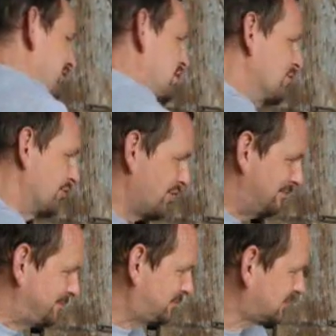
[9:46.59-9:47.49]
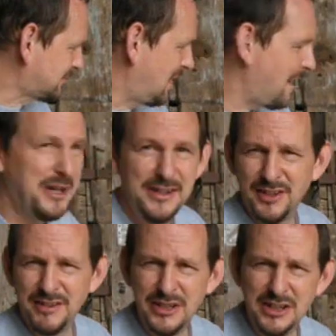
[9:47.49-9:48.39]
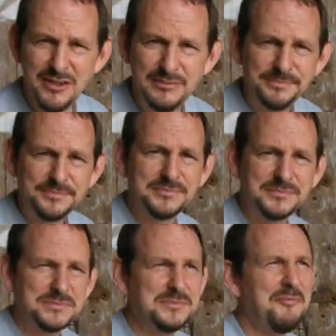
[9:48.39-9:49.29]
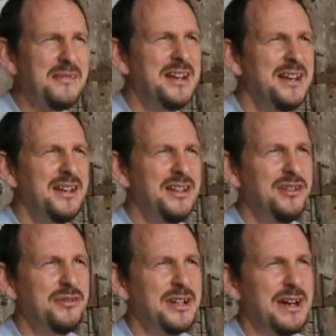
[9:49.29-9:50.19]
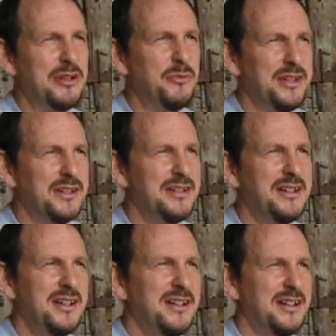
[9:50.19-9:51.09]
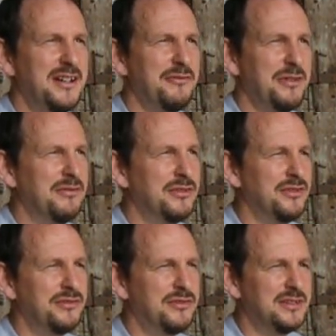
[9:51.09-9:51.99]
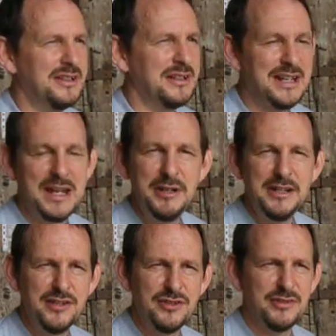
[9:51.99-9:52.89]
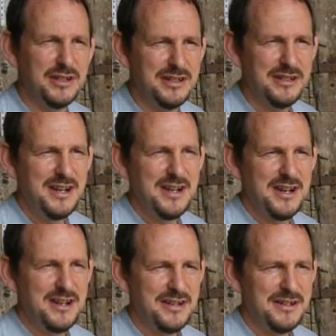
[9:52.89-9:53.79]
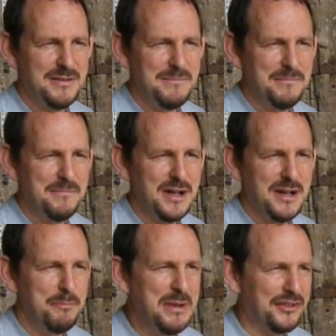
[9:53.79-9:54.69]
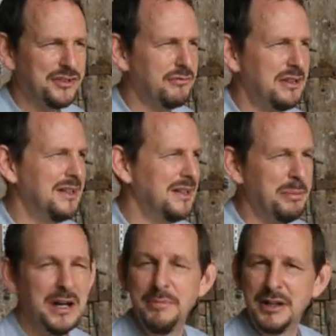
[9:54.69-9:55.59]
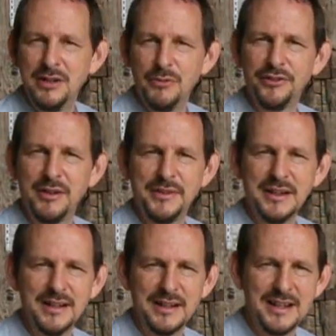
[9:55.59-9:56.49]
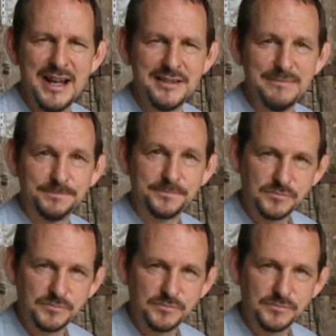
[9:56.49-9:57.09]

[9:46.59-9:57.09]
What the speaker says: Now, of course, Cabernet Sauvignon, you could have it with a real good gamey dish, or a mixed grill, a barbecue, or something like that.